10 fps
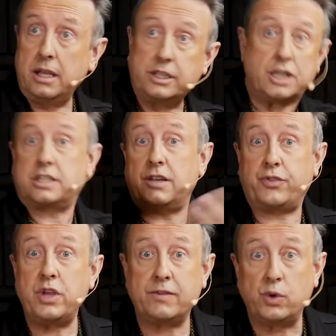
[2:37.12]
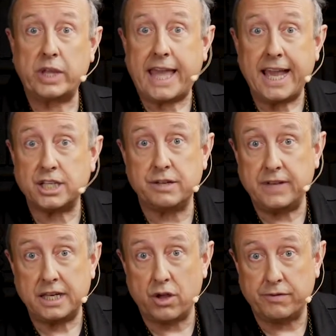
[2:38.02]
just think of all the cakes you've
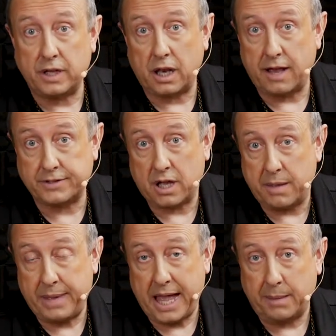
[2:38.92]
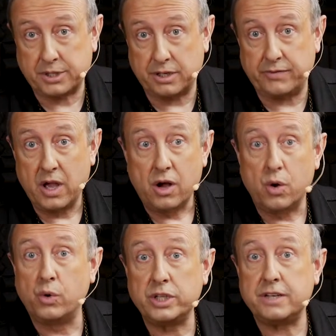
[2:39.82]
eaten over your lifetime, perhaps, of
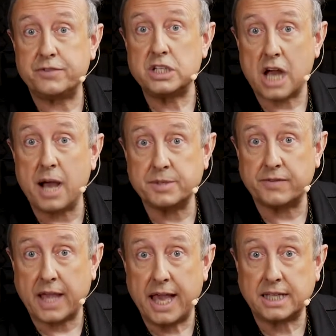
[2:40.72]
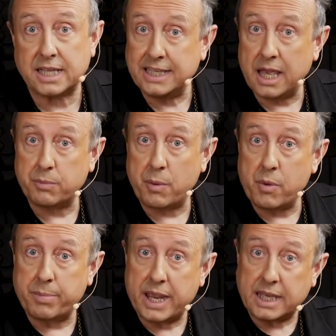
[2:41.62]
all the different types of cakes, and yet when we
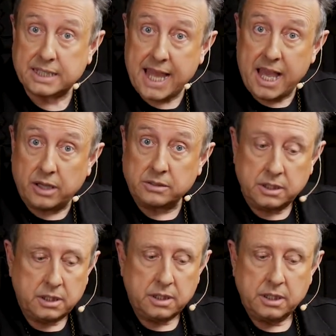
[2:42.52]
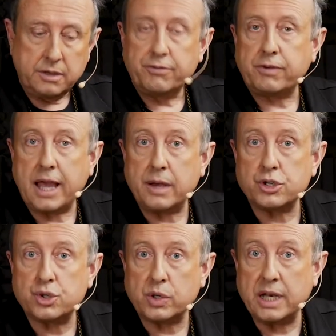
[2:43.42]
break it down, flour,
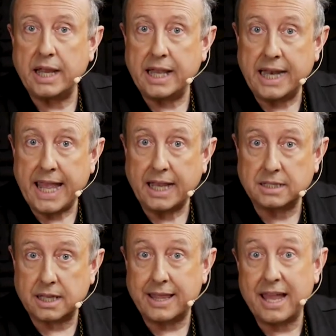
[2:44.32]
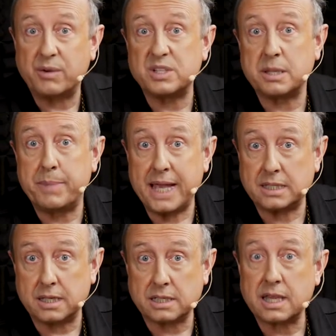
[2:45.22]
sugar, and eggs are there as the
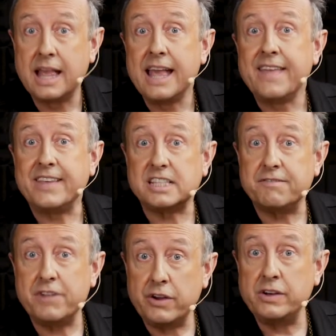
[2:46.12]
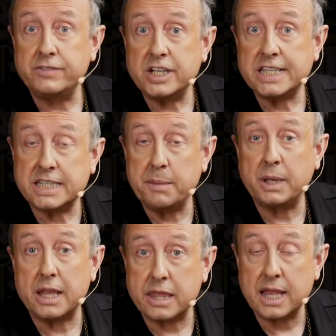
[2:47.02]
basis. There's a very, very
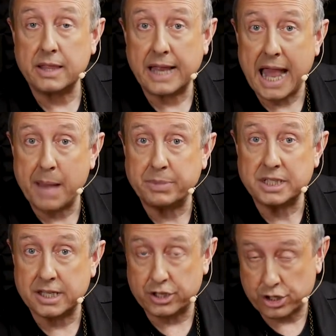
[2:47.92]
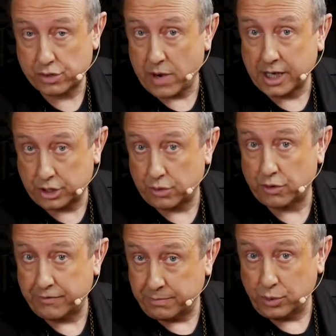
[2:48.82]
similar thing that happens in the structure
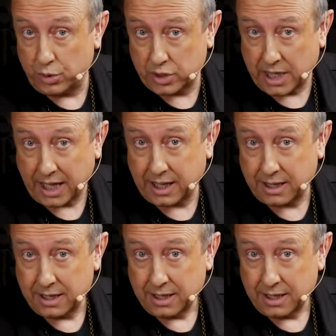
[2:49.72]
of music,